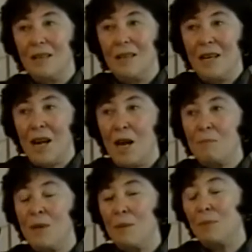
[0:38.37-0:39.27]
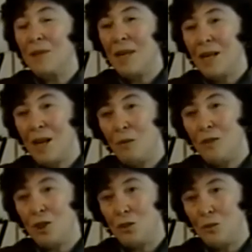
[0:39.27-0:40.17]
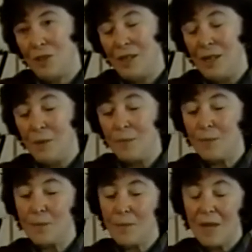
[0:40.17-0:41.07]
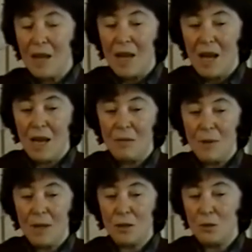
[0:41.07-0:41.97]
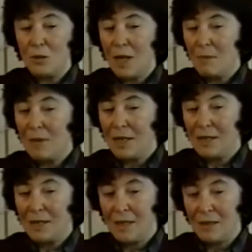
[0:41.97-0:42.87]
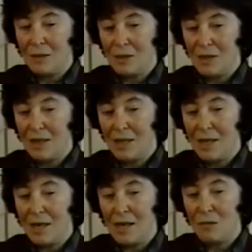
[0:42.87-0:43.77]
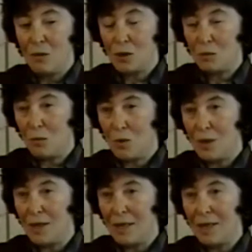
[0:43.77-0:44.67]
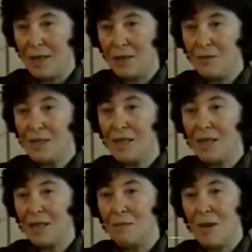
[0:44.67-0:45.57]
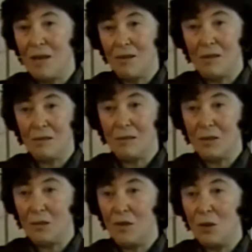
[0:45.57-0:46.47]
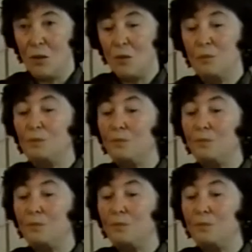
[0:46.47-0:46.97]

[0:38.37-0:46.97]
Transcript: there are people there I wish to see. I went to Debrecen, the city I was born in, and visited my uncle's widow.